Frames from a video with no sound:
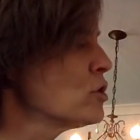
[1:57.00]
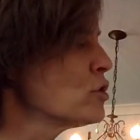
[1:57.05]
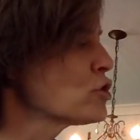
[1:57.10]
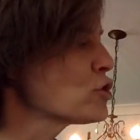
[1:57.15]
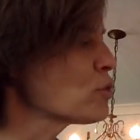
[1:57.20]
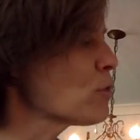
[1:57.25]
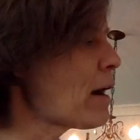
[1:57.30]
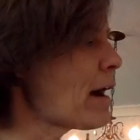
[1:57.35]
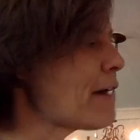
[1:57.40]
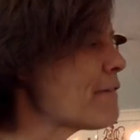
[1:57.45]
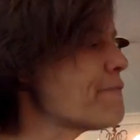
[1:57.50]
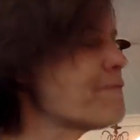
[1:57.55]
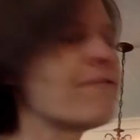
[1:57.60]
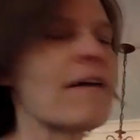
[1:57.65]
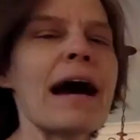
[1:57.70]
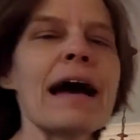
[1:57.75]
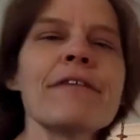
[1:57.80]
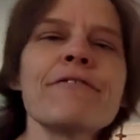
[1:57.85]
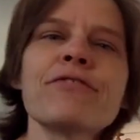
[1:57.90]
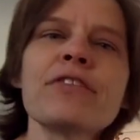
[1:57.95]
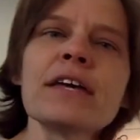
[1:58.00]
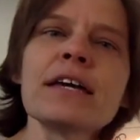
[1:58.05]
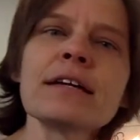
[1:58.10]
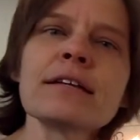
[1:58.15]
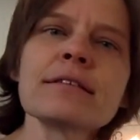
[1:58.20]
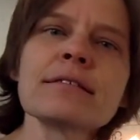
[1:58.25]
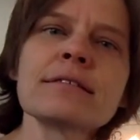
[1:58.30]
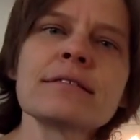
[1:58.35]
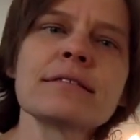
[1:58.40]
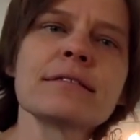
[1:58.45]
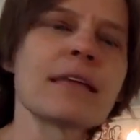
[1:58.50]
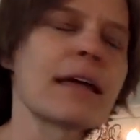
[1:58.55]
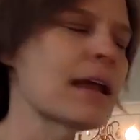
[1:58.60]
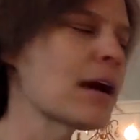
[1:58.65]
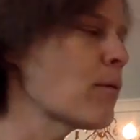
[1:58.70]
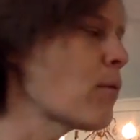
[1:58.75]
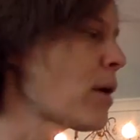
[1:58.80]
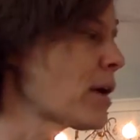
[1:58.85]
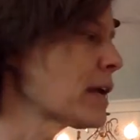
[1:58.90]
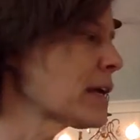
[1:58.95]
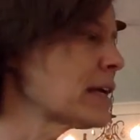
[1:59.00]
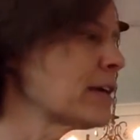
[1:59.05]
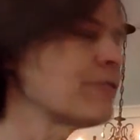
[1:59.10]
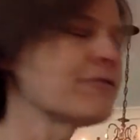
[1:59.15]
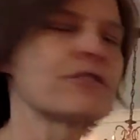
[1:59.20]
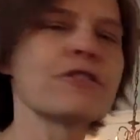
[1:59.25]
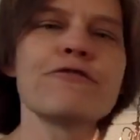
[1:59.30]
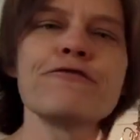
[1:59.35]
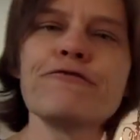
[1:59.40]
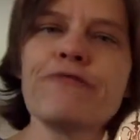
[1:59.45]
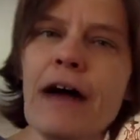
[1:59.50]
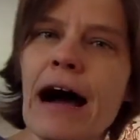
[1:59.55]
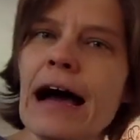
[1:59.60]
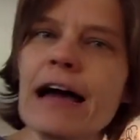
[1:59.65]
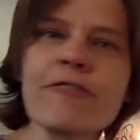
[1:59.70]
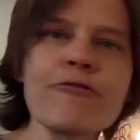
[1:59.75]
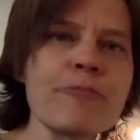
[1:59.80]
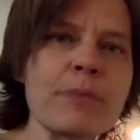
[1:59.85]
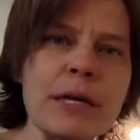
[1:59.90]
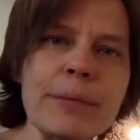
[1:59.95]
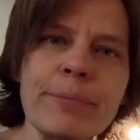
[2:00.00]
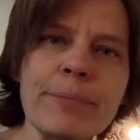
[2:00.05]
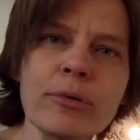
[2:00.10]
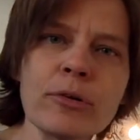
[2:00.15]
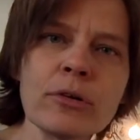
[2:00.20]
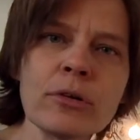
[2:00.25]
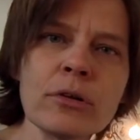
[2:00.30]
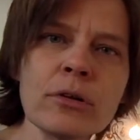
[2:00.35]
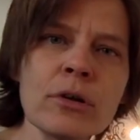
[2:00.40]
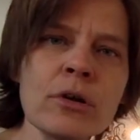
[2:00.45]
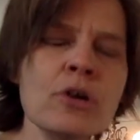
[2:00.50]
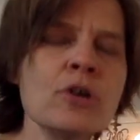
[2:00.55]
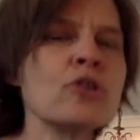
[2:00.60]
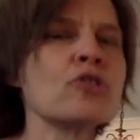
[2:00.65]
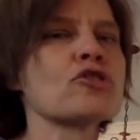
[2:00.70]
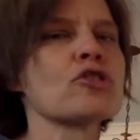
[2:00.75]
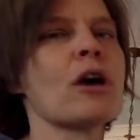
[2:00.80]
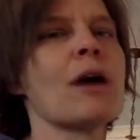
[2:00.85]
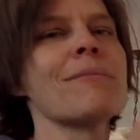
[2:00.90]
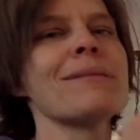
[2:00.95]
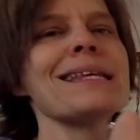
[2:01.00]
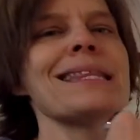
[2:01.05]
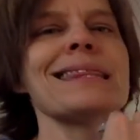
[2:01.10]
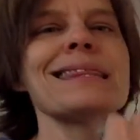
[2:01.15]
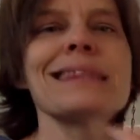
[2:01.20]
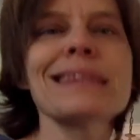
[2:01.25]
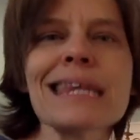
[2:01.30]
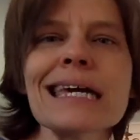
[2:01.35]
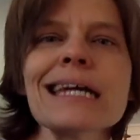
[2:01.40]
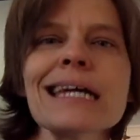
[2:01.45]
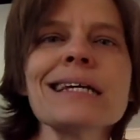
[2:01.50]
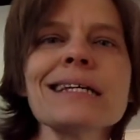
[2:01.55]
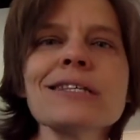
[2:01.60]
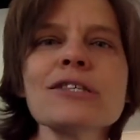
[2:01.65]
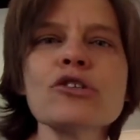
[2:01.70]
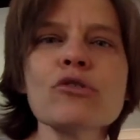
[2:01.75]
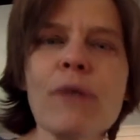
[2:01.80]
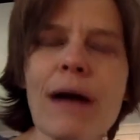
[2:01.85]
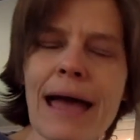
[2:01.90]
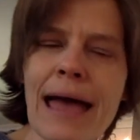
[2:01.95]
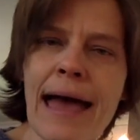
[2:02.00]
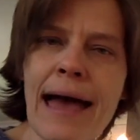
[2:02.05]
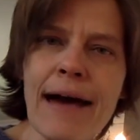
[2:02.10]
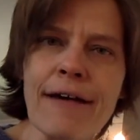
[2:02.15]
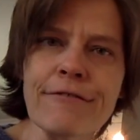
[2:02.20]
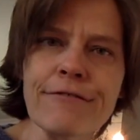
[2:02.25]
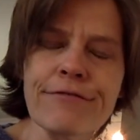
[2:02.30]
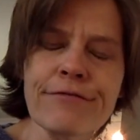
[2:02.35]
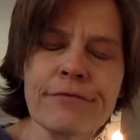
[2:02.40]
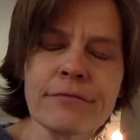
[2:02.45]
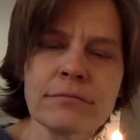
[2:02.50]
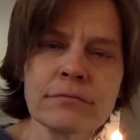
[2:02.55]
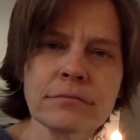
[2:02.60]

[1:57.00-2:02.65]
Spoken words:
So I have 5 things that I want to give to 5 people. So how many things do I have?